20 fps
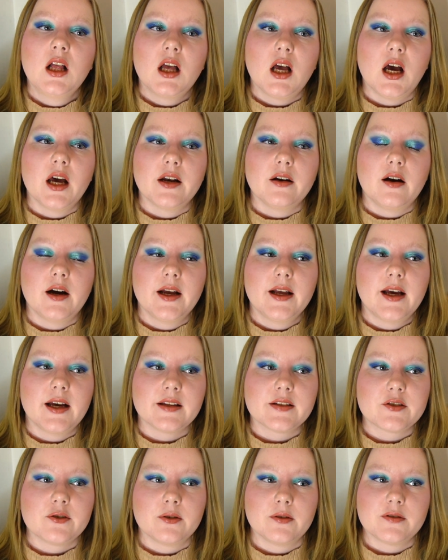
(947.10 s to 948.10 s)
And I
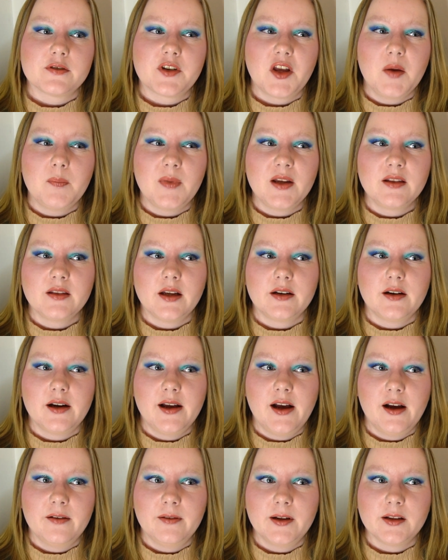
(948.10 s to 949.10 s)
had sort of skipping that I
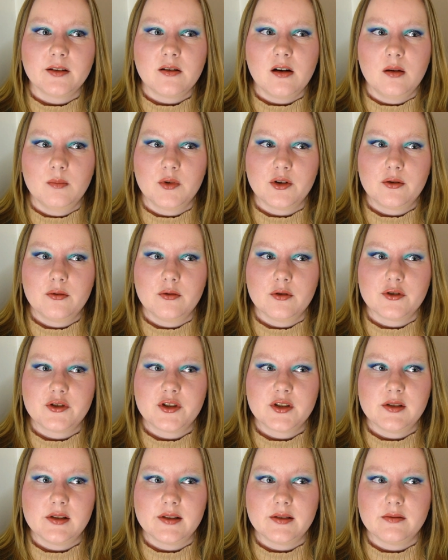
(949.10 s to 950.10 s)
haven't come
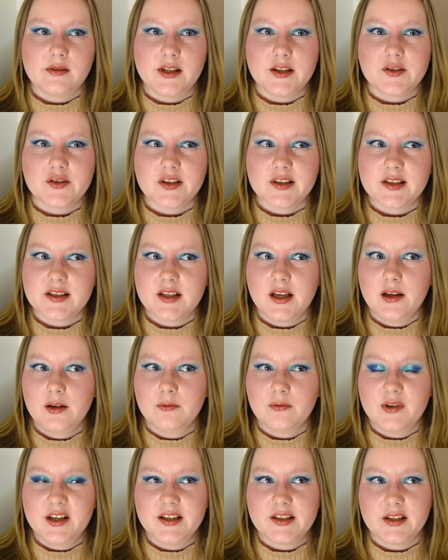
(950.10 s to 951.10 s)
across, let's just say,
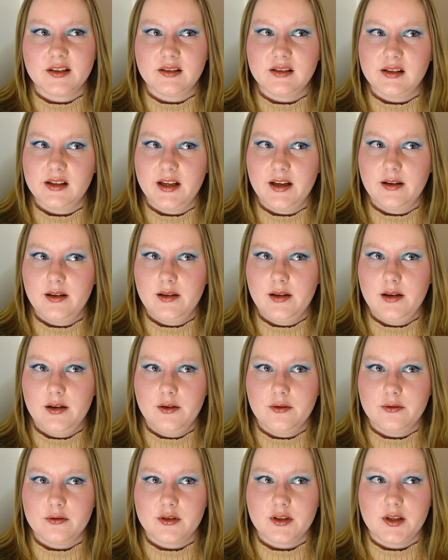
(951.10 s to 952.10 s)
in recent
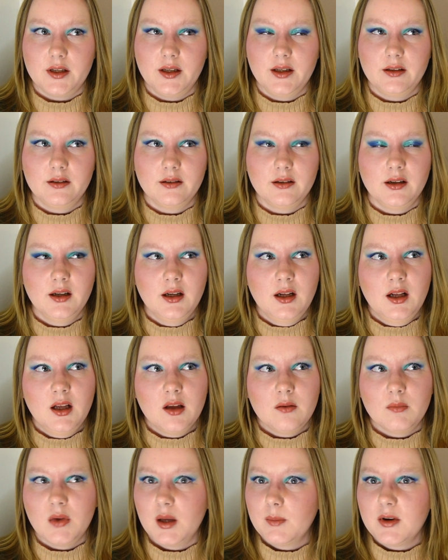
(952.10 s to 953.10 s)
years, in
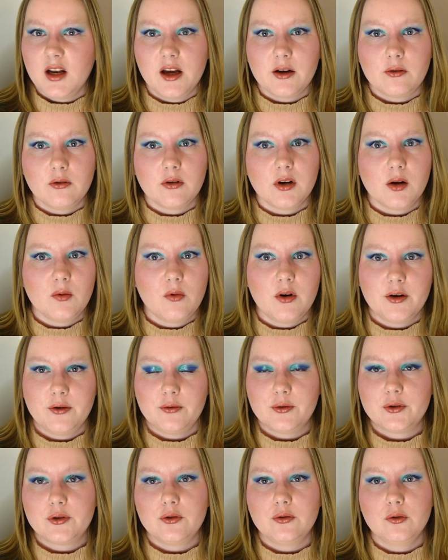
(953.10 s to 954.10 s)
maybe like only 1
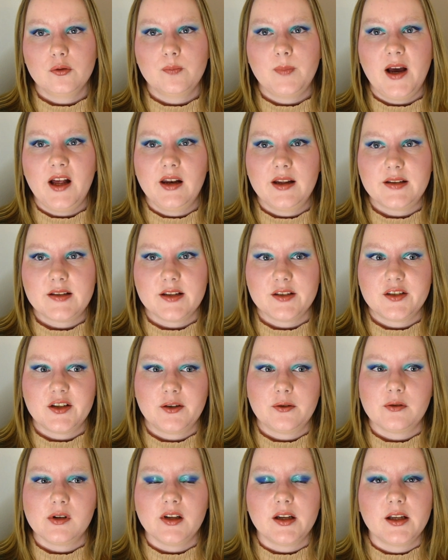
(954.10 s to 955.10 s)
or 2 palettes, and
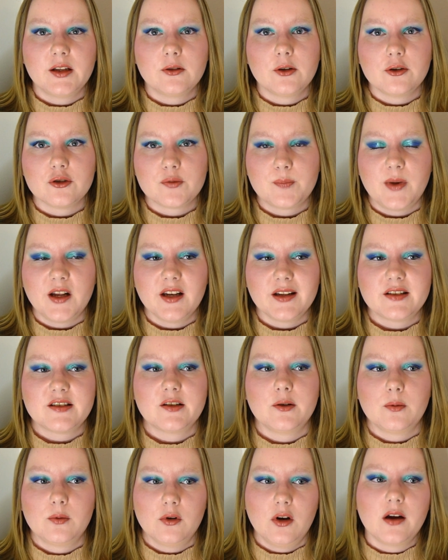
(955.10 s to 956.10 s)
generally in those palettes
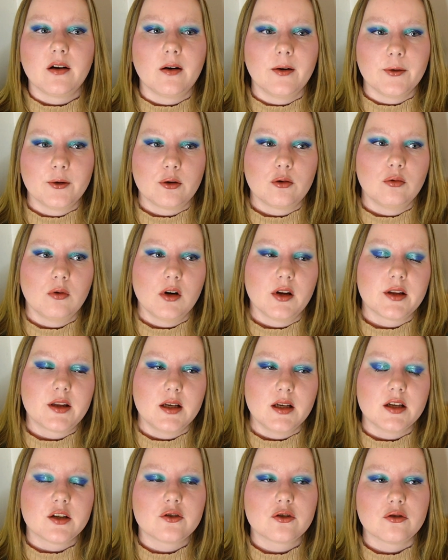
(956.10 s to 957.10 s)
there were like other quality
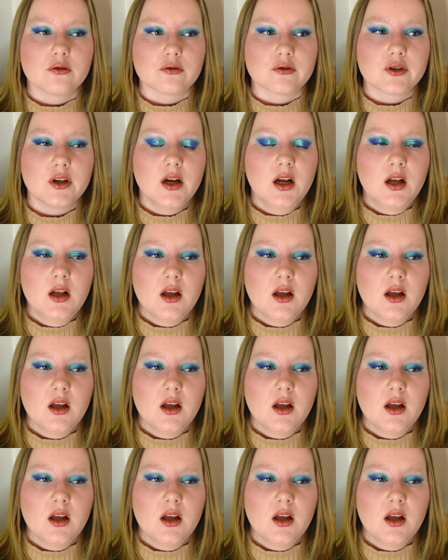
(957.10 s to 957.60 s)
issues.